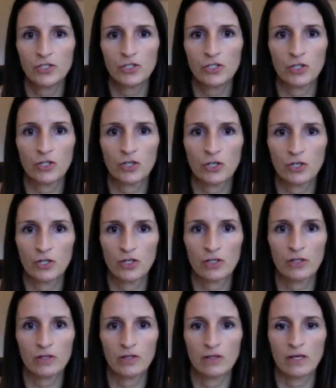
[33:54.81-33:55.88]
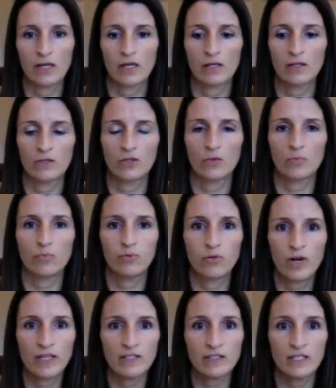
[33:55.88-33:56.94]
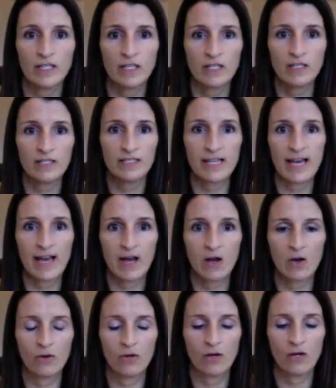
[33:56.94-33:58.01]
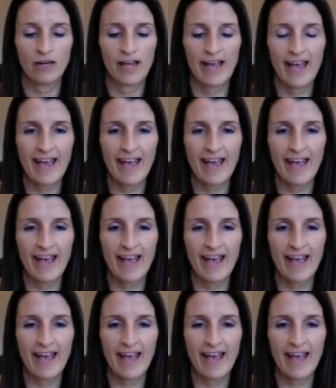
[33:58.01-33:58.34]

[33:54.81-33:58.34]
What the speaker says: and that you're pressing down on